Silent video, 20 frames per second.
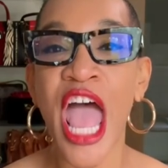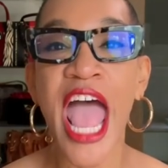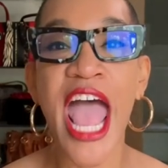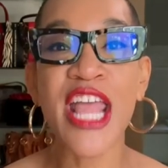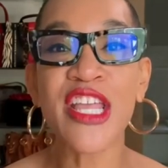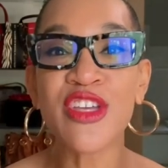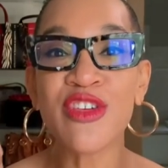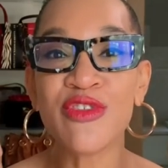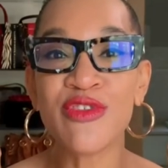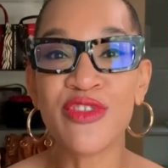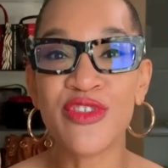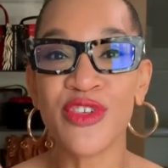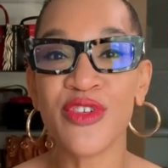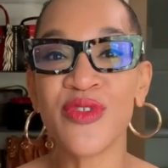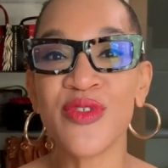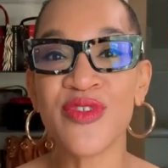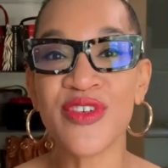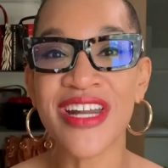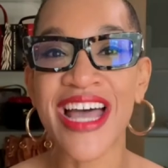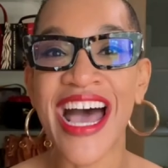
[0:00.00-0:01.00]
and you
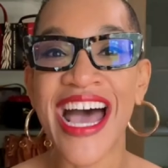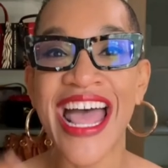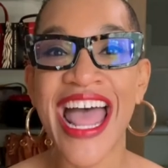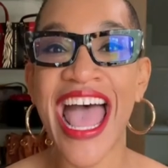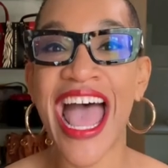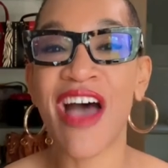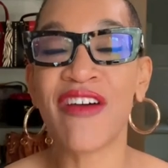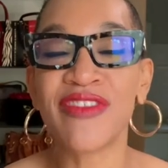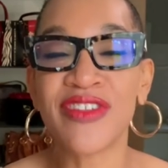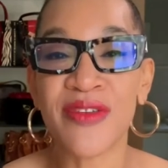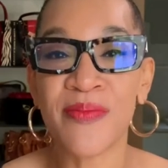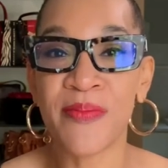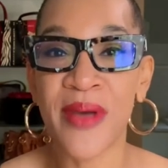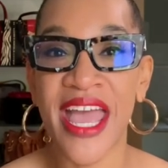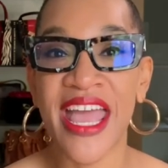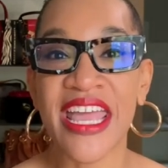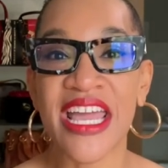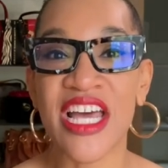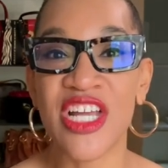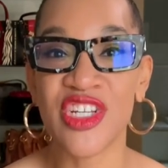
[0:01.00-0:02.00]
do not have to
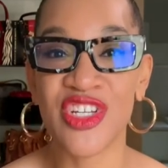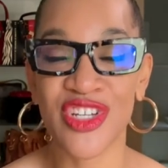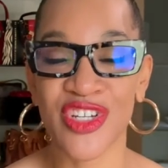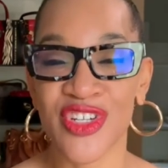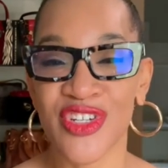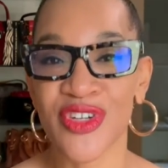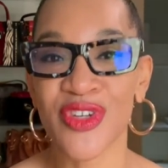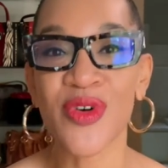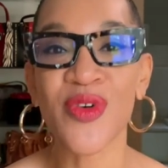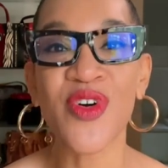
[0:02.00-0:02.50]
pay additional